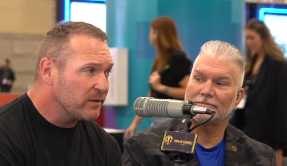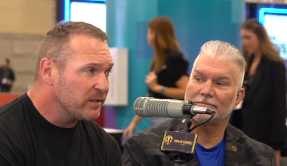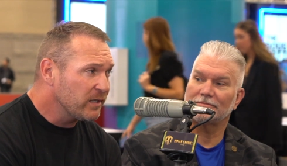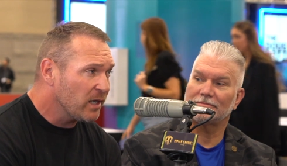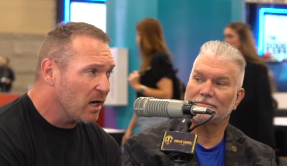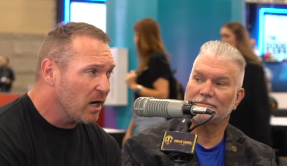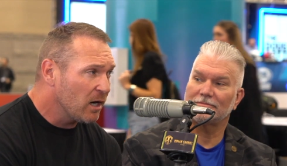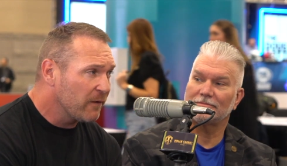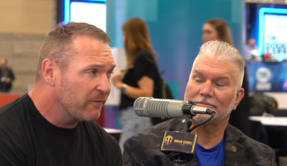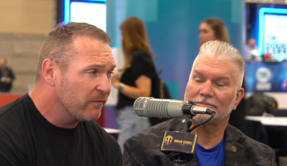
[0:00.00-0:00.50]

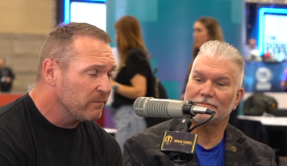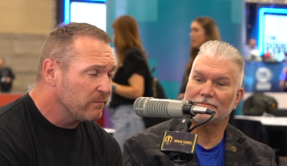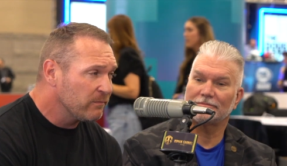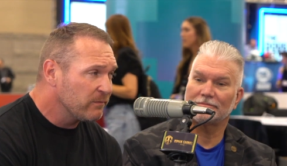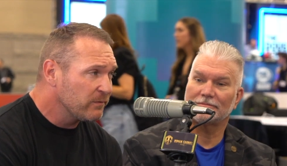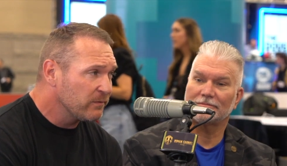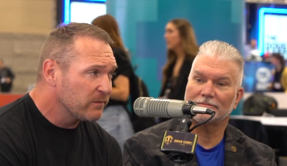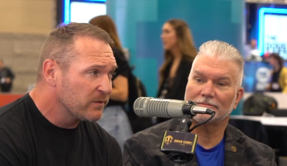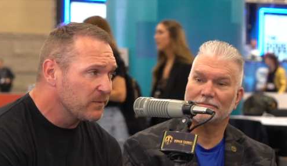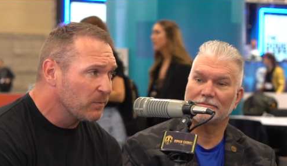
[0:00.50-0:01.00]
Speaker 1: retired from
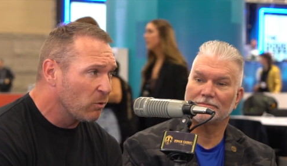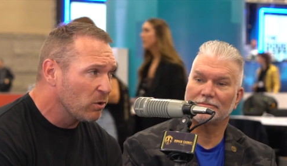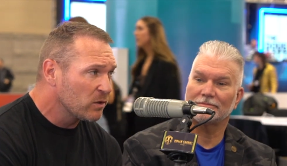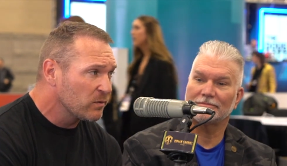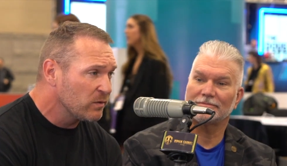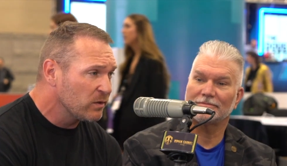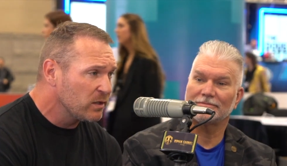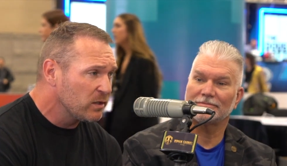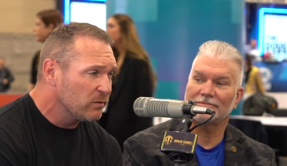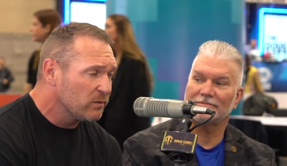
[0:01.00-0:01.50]

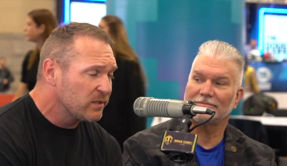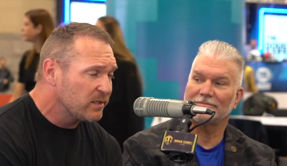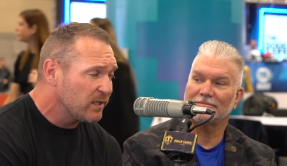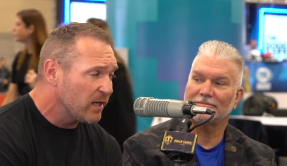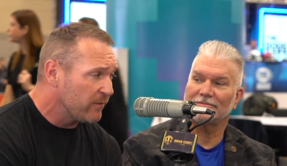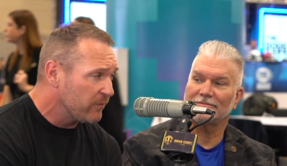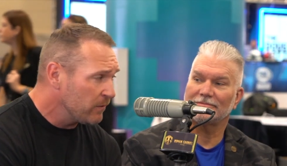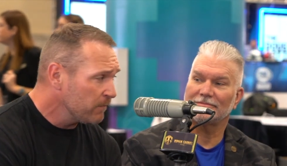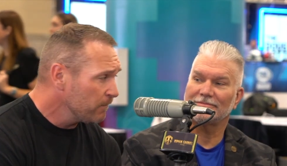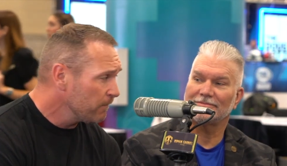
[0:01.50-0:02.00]
sports when she was
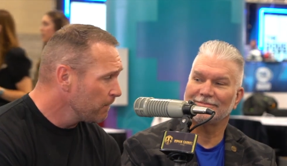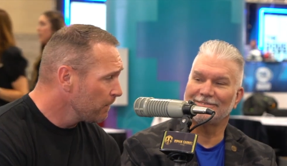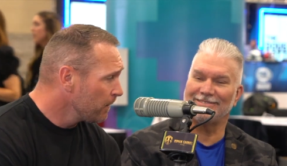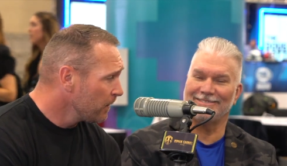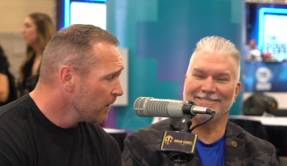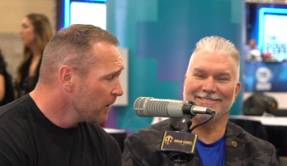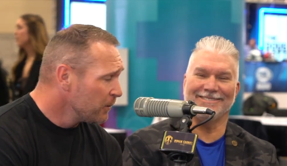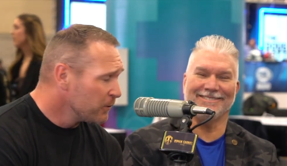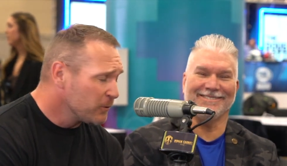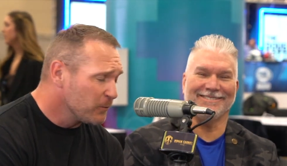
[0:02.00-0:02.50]
seven.
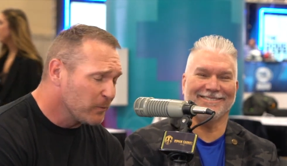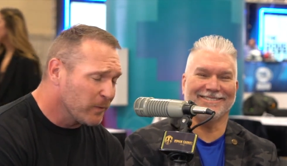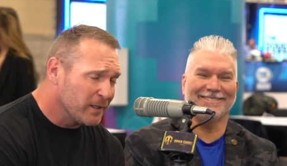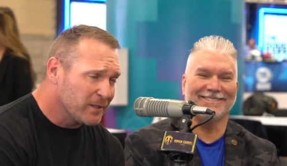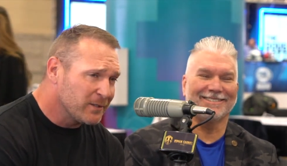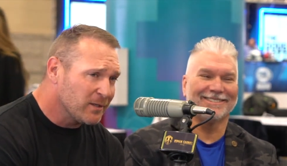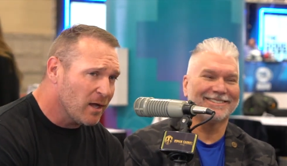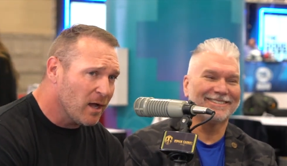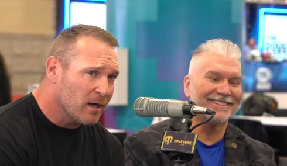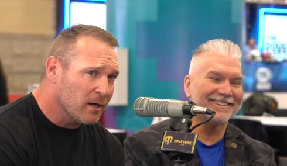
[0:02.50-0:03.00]
She
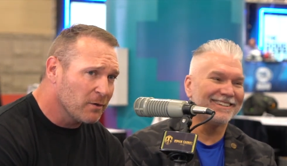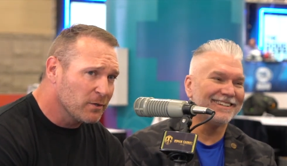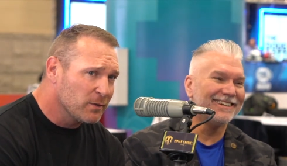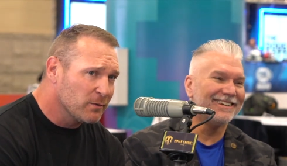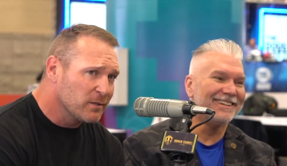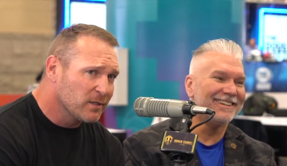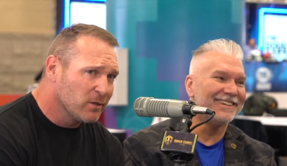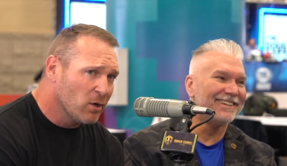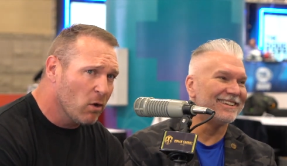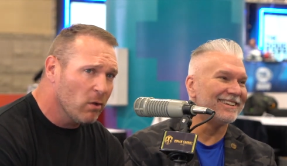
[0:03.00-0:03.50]
played soccer. She
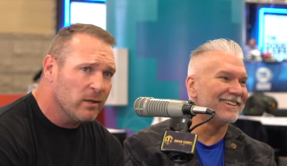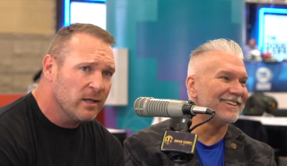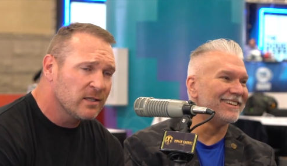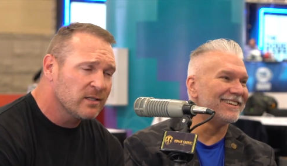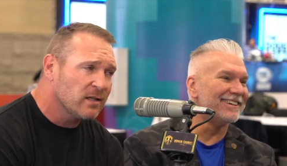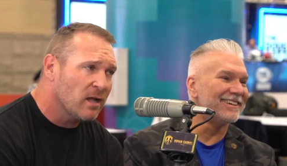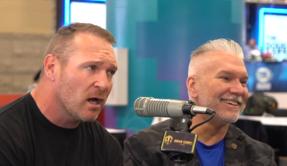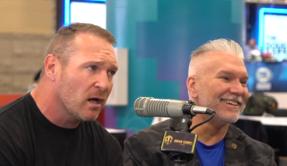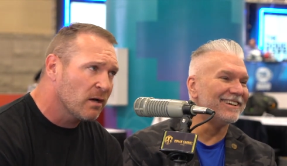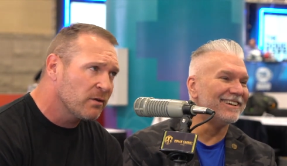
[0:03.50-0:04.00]
was a goalie in
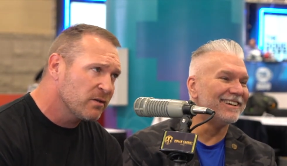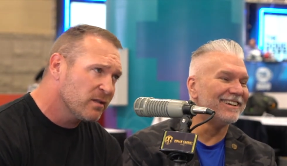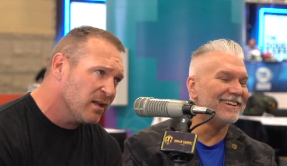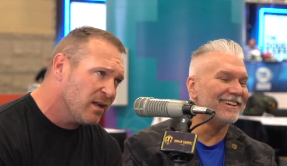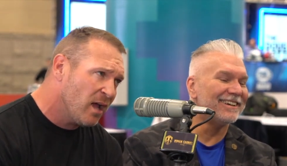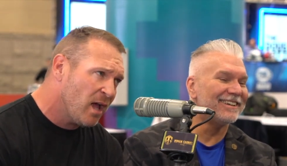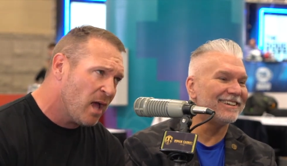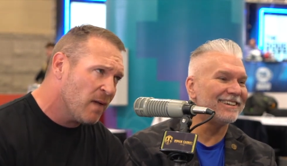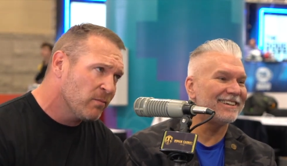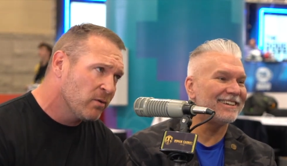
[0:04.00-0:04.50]
soccer, and she's
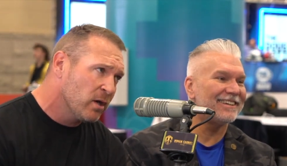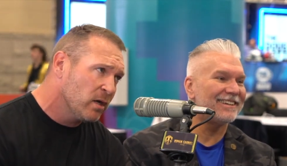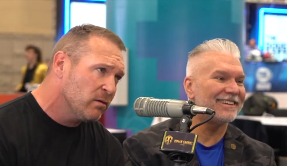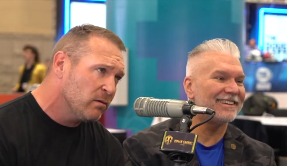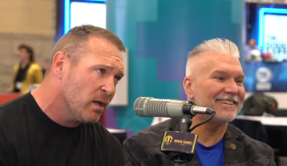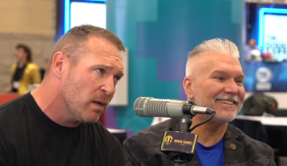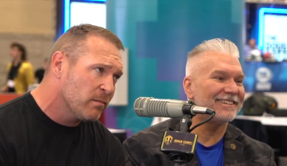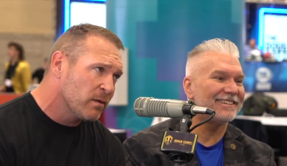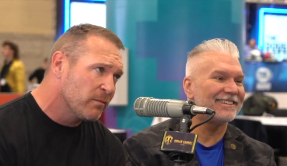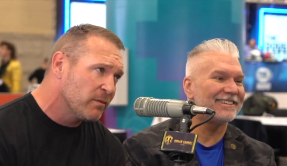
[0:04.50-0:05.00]
like, "I'm good.
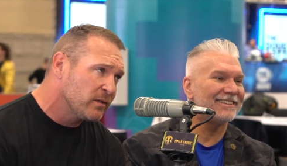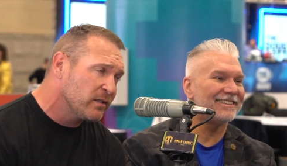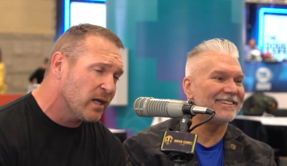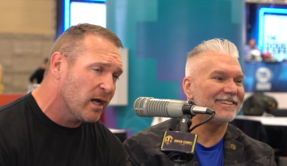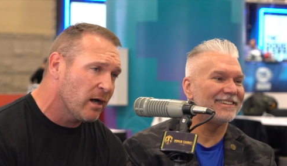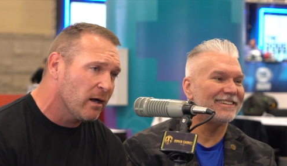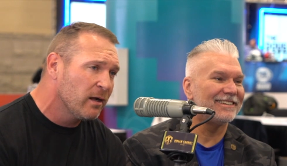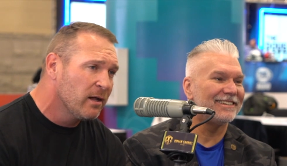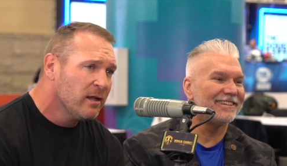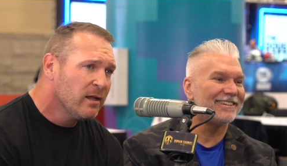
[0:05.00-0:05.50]
I'm going to
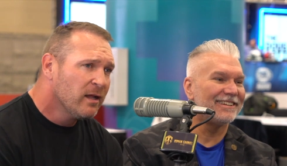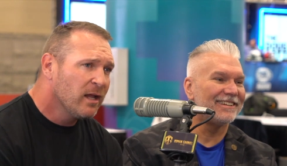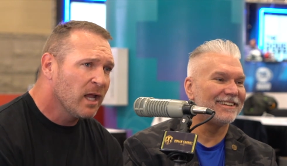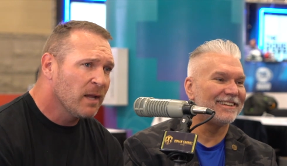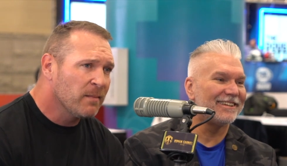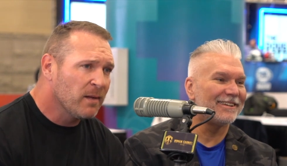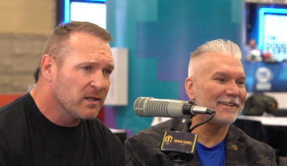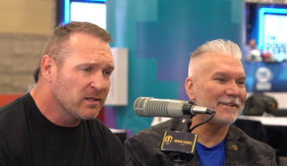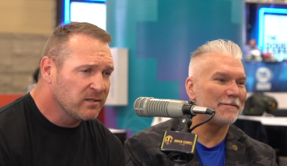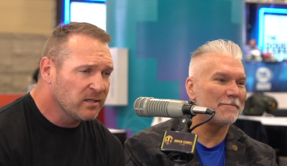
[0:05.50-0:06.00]
retire." Yeah.
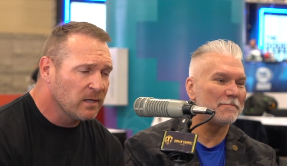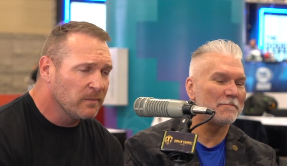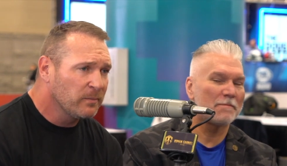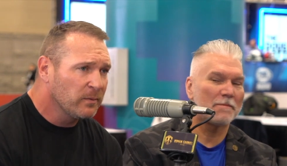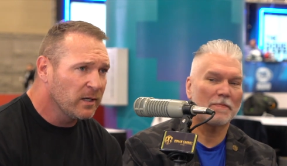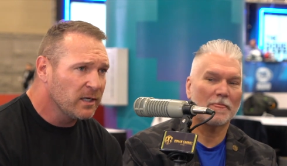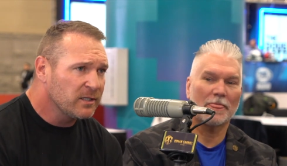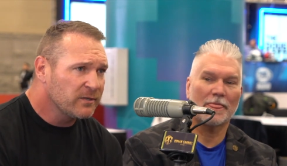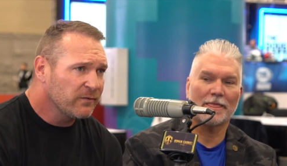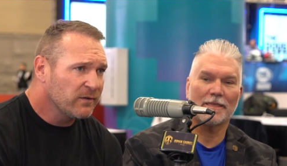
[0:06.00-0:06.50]
And my son
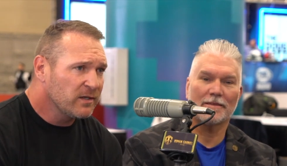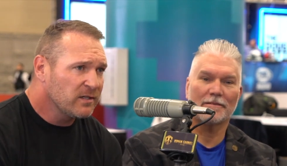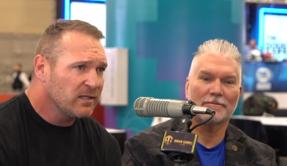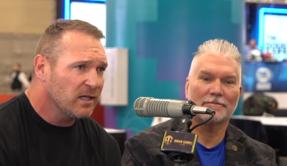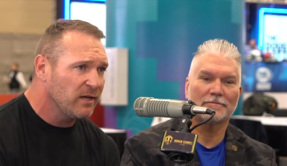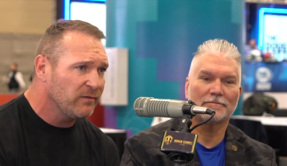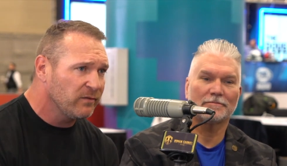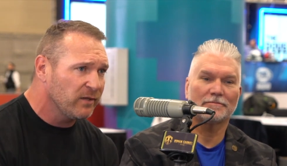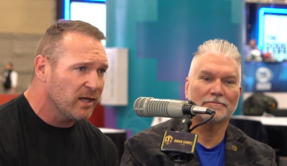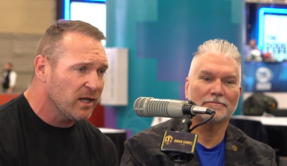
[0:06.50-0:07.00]
plays free
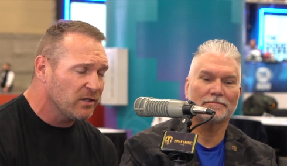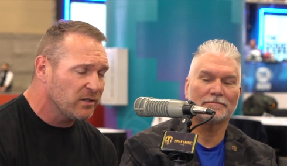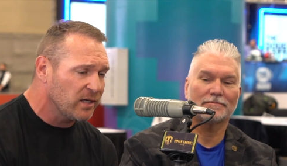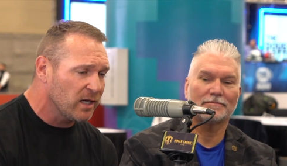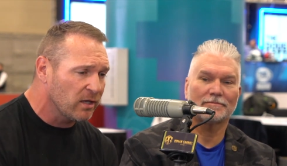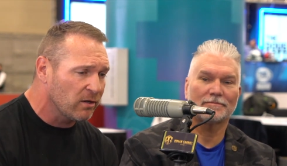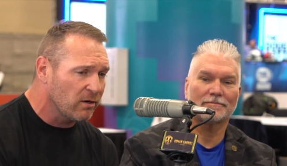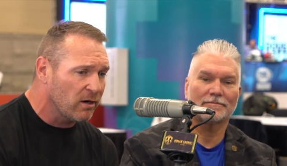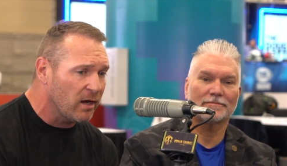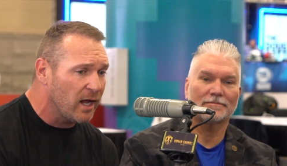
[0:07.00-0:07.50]
safety at
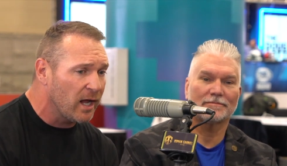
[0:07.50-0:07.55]
Chandler